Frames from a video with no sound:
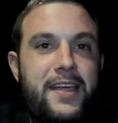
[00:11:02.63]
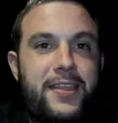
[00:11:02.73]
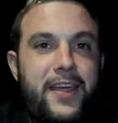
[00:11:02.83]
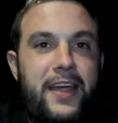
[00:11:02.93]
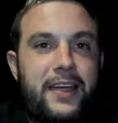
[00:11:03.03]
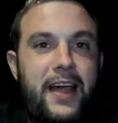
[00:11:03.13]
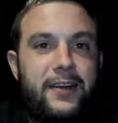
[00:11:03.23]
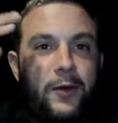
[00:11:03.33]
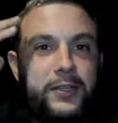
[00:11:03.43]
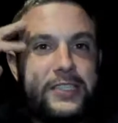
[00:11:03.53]
thing. I
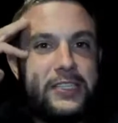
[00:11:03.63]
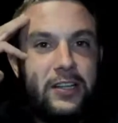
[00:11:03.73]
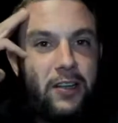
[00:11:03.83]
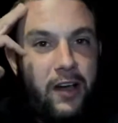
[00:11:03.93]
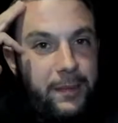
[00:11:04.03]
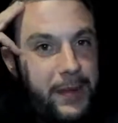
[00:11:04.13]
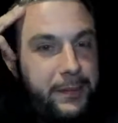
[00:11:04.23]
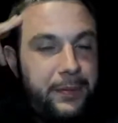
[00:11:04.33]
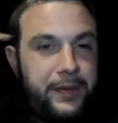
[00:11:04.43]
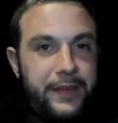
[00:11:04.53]
noticed there's a lot of
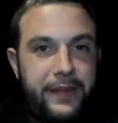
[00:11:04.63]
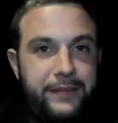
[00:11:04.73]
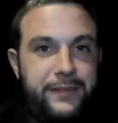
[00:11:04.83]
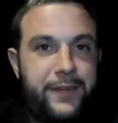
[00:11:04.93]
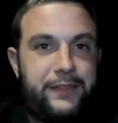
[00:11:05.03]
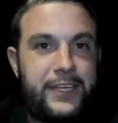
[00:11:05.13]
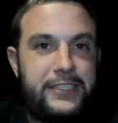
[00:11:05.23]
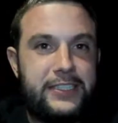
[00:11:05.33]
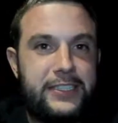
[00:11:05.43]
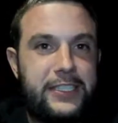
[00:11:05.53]
people in their 50s
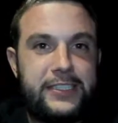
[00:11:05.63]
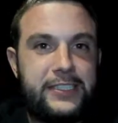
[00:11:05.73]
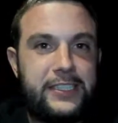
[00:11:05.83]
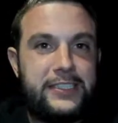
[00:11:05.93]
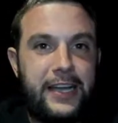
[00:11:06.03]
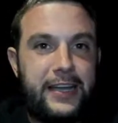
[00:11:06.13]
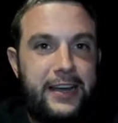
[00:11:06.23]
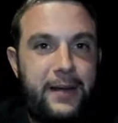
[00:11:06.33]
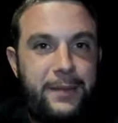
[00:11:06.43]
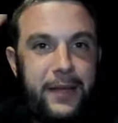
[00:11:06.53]
and 60s that get
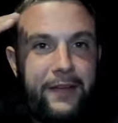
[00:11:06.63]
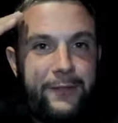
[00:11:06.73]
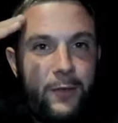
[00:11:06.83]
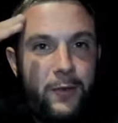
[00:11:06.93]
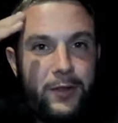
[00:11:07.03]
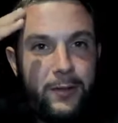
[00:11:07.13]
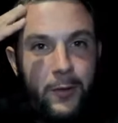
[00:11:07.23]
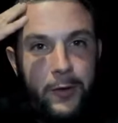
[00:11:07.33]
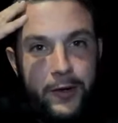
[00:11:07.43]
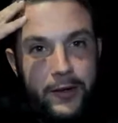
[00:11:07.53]
up at 4 in the
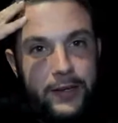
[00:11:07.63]
morning.